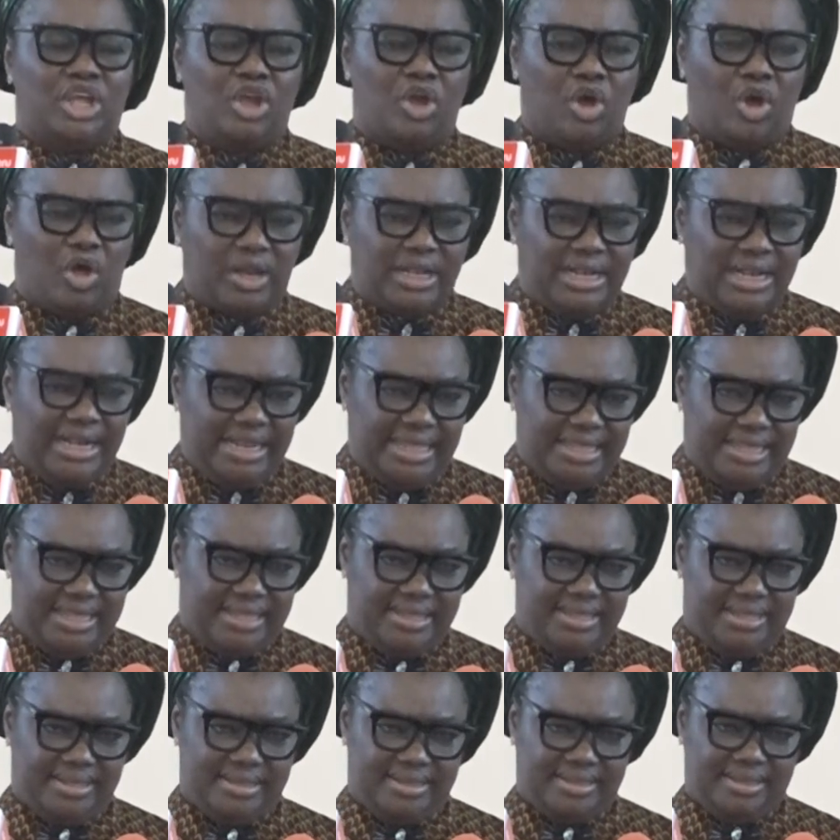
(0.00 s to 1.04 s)
the godly.
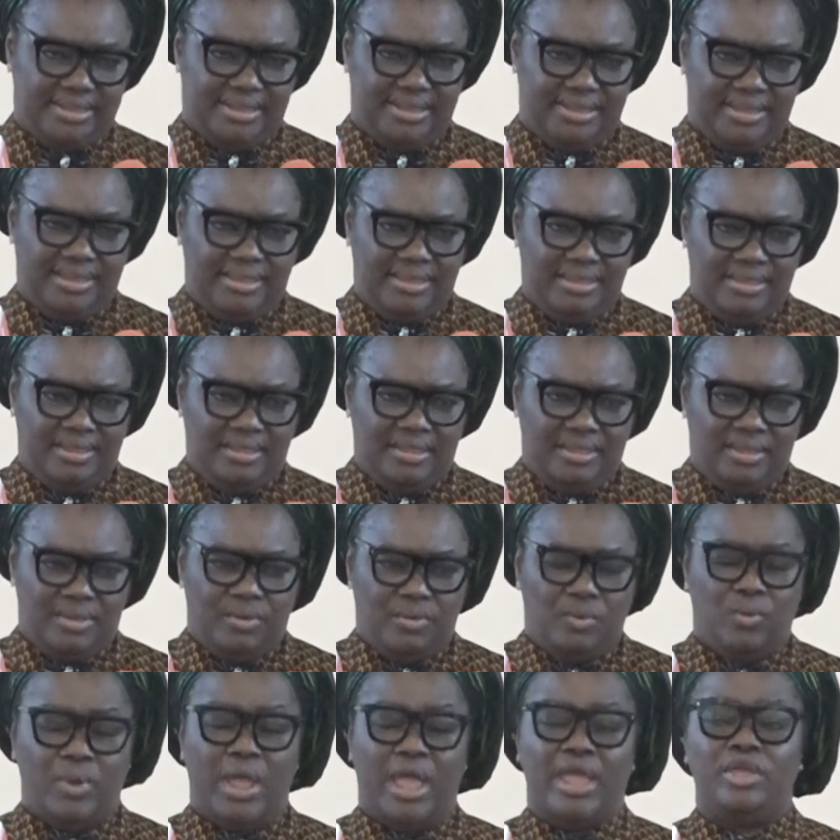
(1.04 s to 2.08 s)

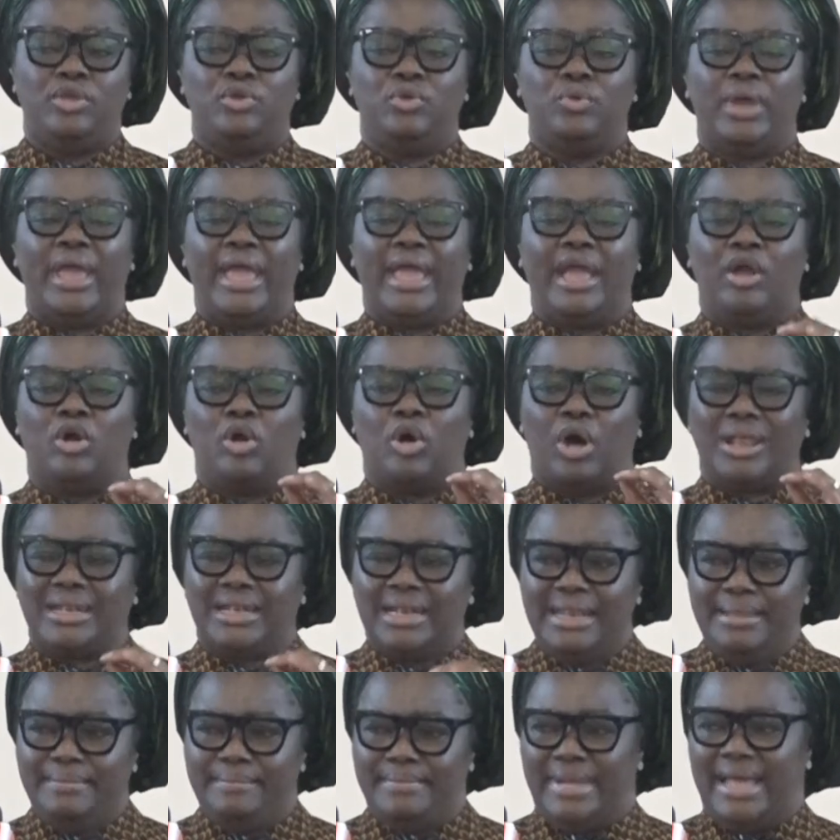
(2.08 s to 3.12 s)
When you're a
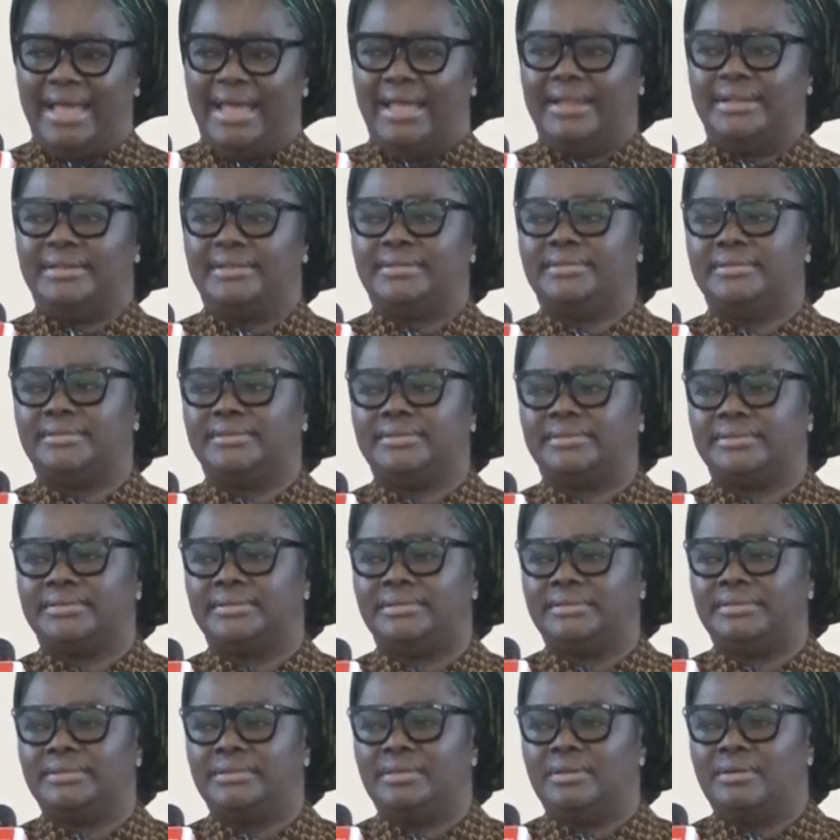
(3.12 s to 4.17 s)
godly man,
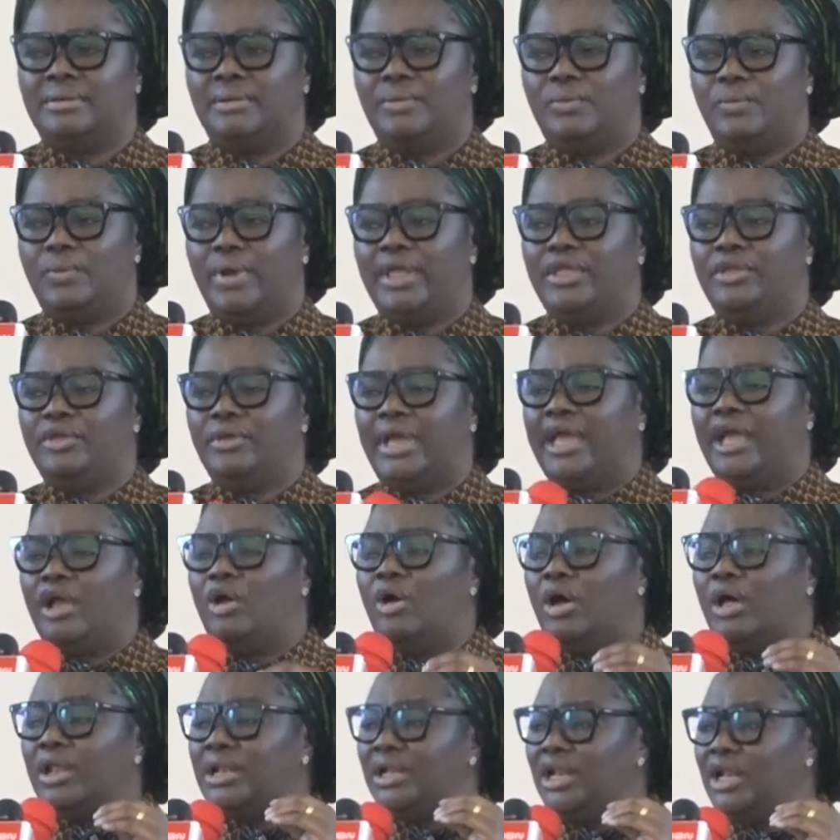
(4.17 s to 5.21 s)
when you're a
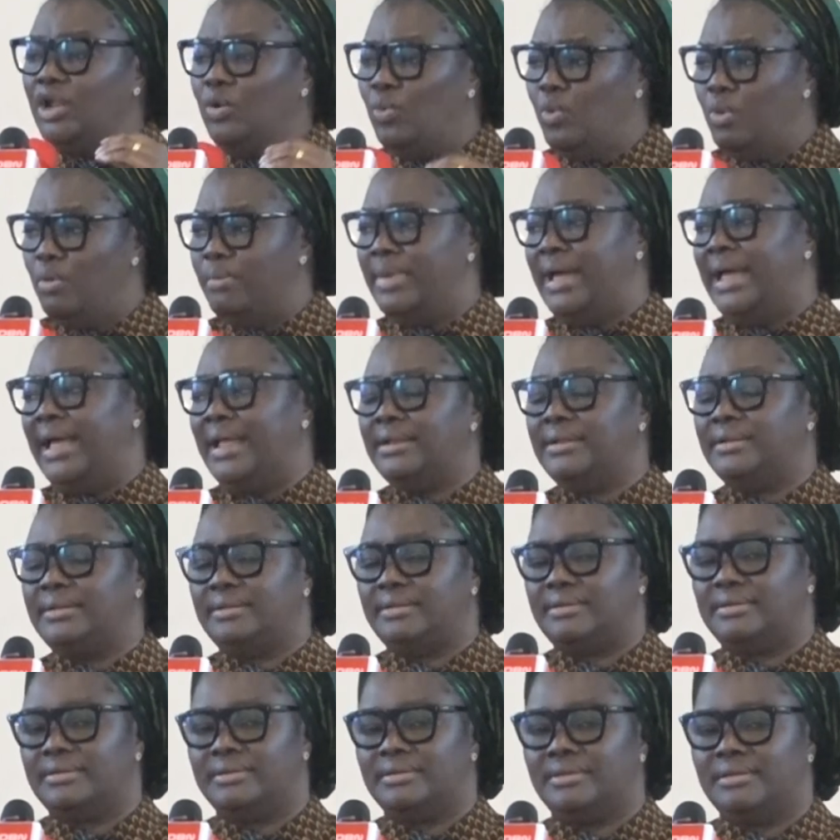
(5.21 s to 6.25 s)
godly woman,
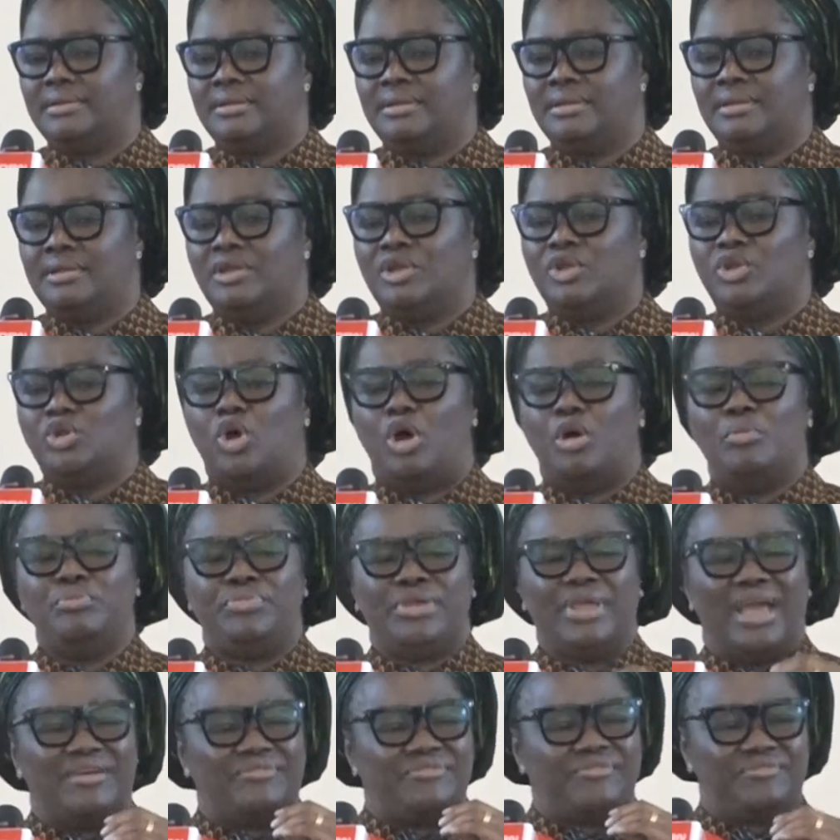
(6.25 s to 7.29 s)

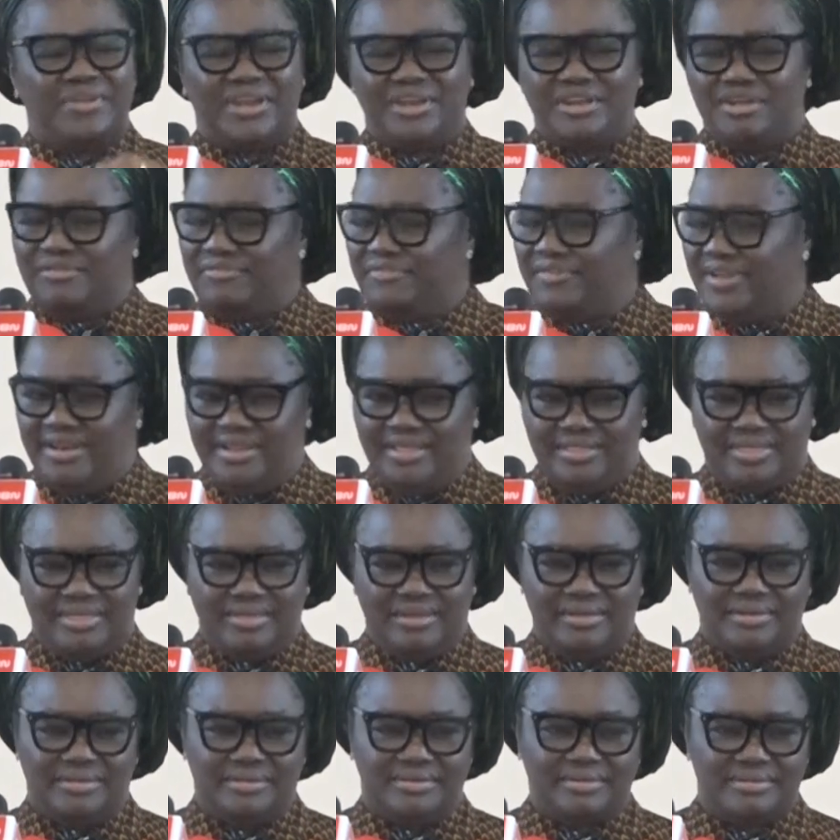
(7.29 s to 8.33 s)
don't be afraid of
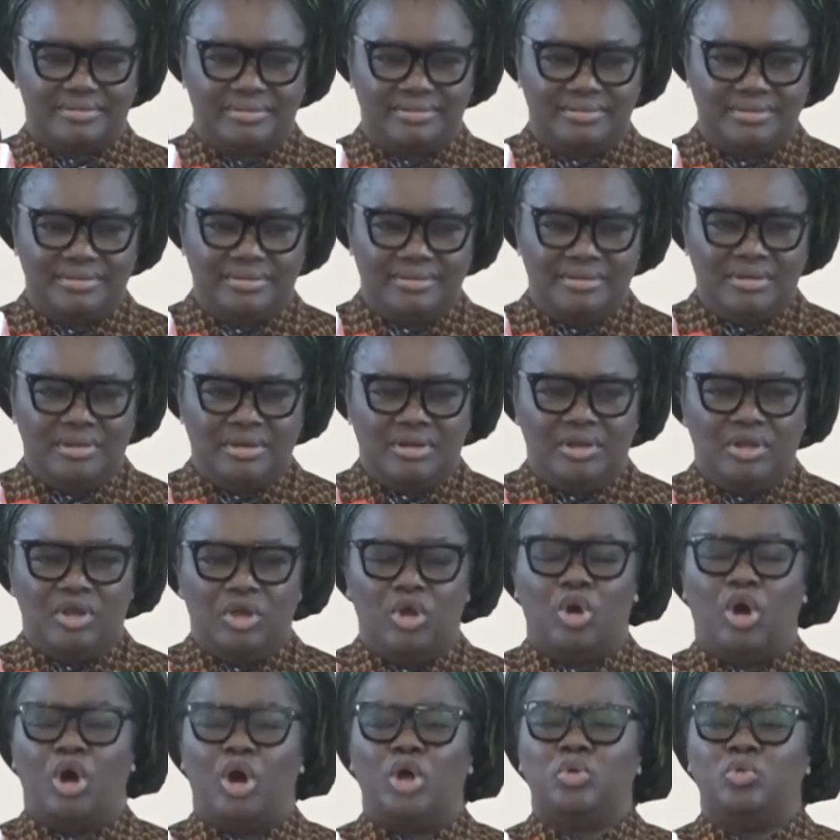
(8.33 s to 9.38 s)
anything.
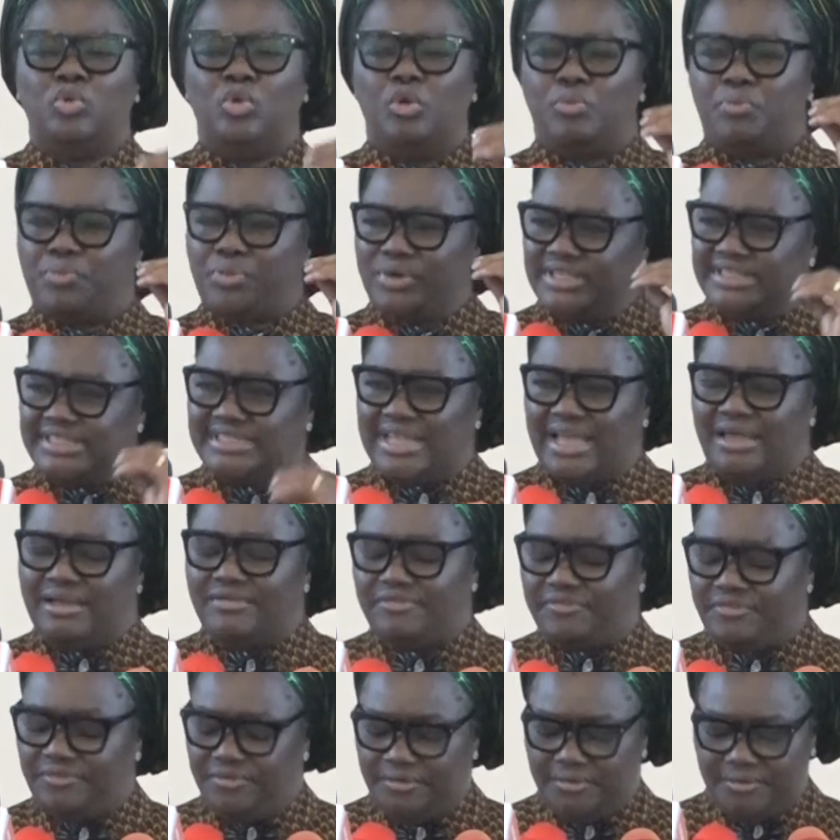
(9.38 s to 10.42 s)
God will
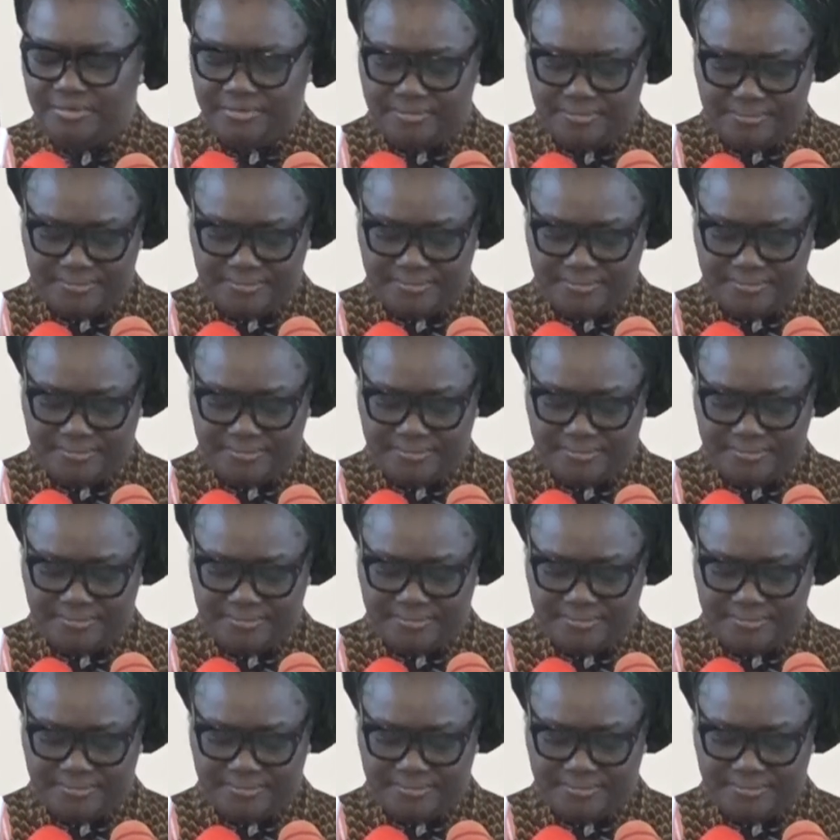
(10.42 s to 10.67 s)
preserve you.